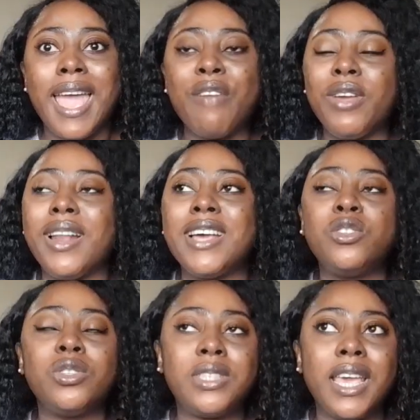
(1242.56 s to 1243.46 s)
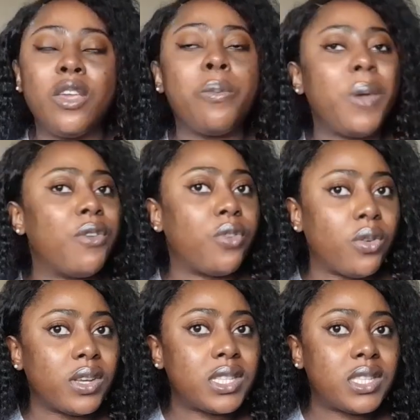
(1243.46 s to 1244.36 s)
every class you take, you pay
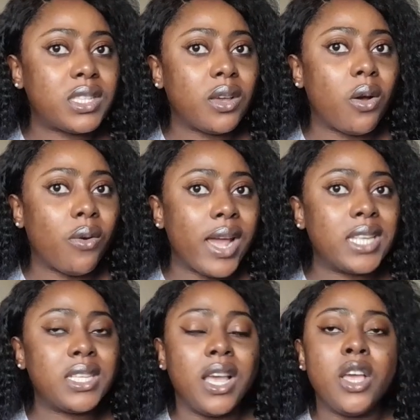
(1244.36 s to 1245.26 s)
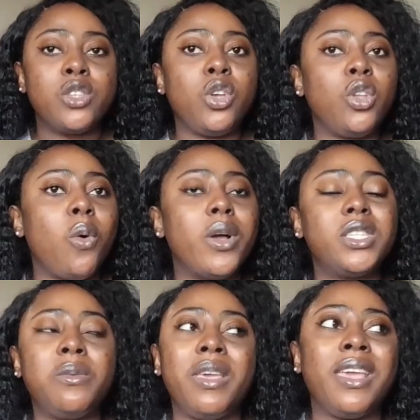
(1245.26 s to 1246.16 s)
for it. All right, so you don't
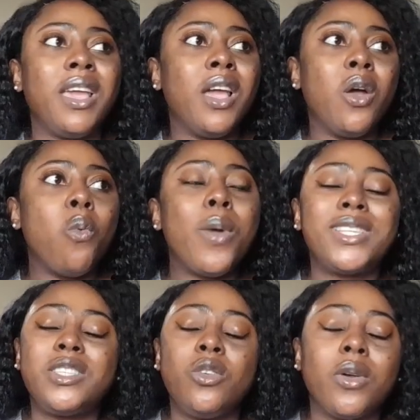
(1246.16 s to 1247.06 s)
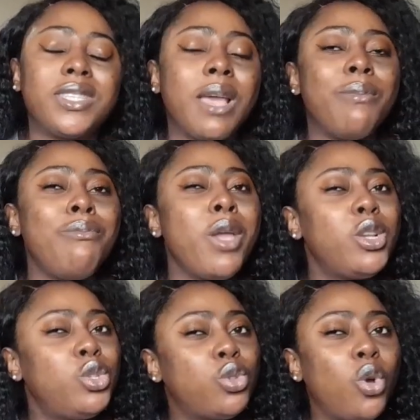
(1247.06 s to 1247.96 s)
want to be wasting your time.
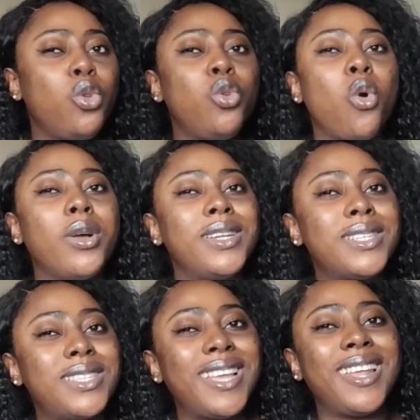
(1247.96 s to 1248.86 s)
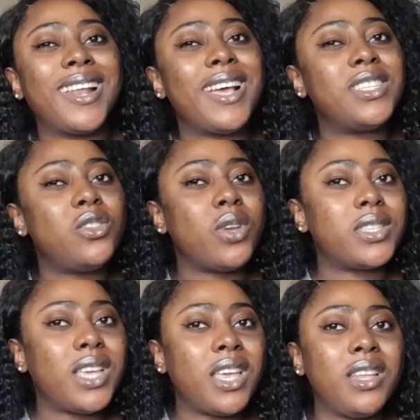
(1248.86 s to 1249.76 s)
Make sure you understand the classes you
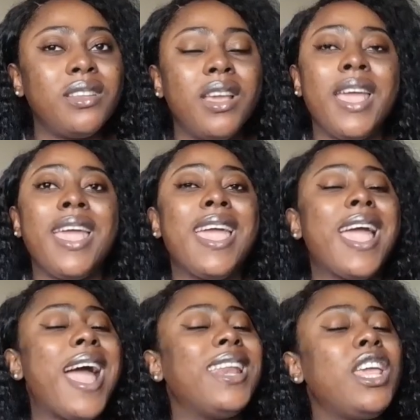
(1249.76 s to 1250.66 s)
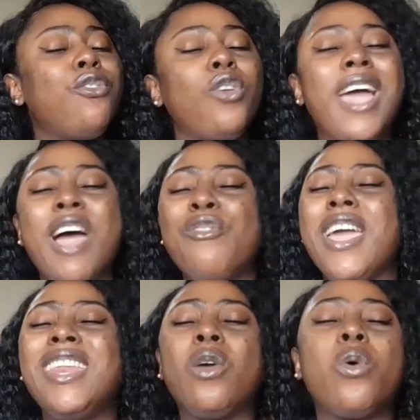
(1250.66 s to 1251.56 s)
are taking, and if you have
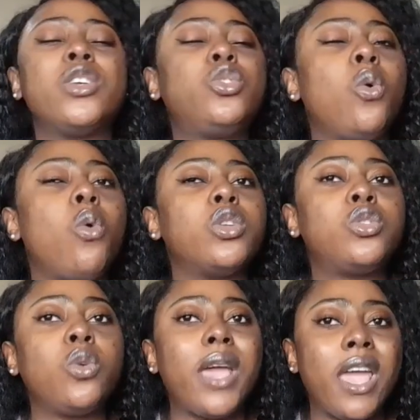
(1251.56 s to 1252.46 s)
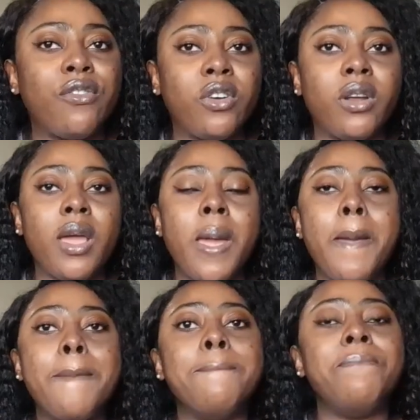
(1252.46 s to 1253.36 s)
any question whatsoever,
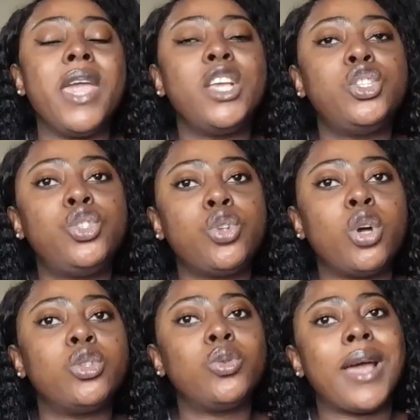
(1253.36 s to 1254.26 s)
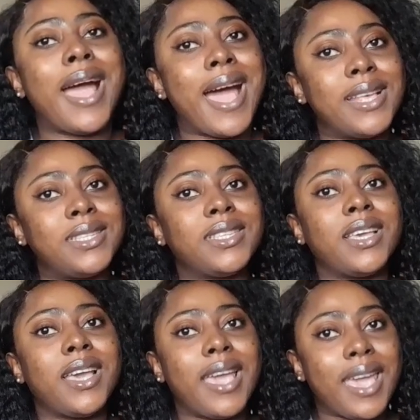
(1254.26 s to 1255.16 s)
make sure to ask
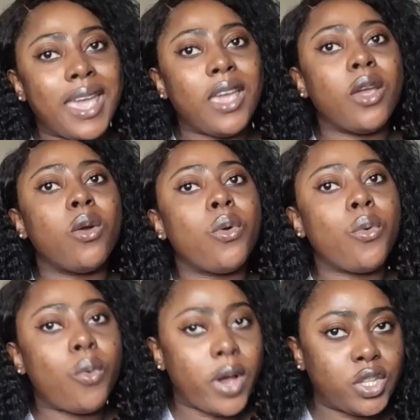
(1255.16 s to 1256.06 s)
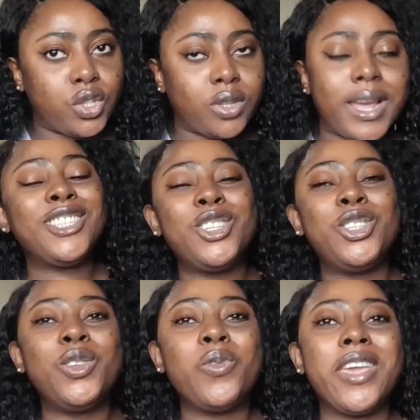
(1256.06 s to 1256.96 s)
a question. The next thing you
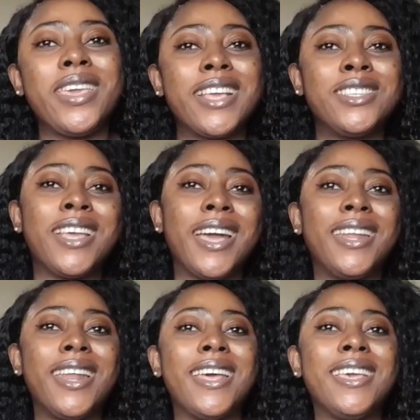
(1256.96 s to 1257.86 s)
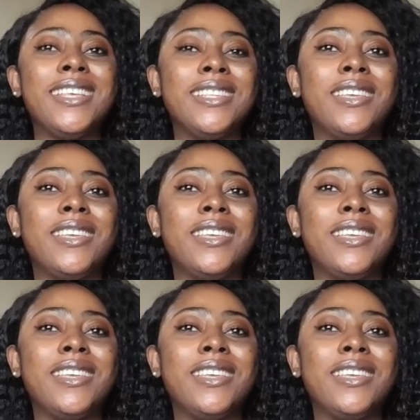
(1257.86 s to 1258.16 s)
should do when you get to Canada